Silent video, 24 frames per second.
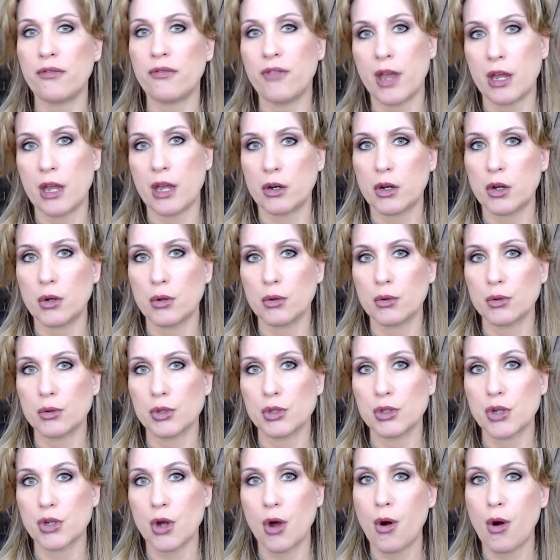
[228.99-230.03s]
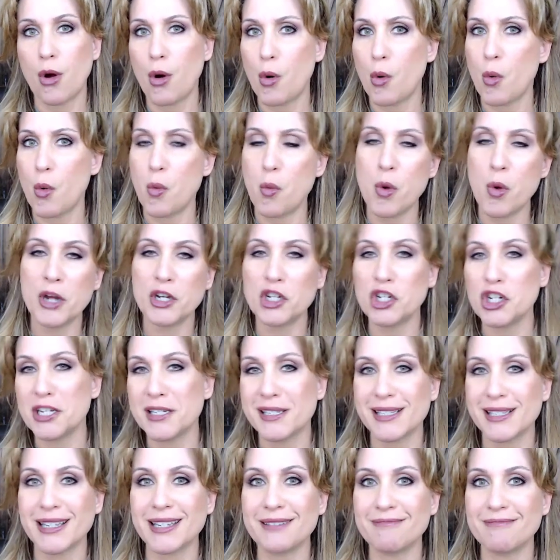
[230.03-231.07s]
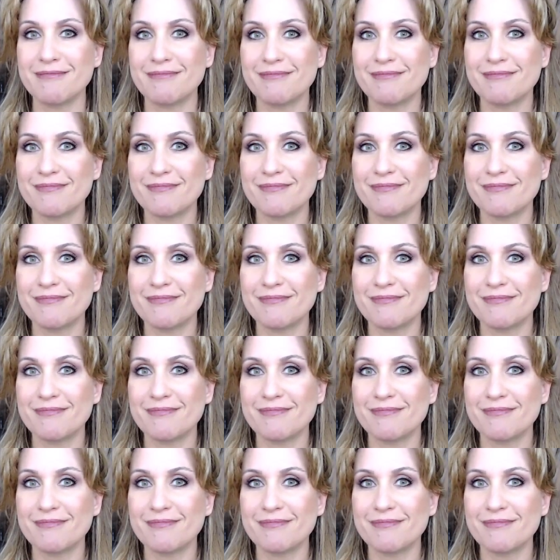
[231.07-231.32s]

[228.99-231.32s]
fake news. So, which is it?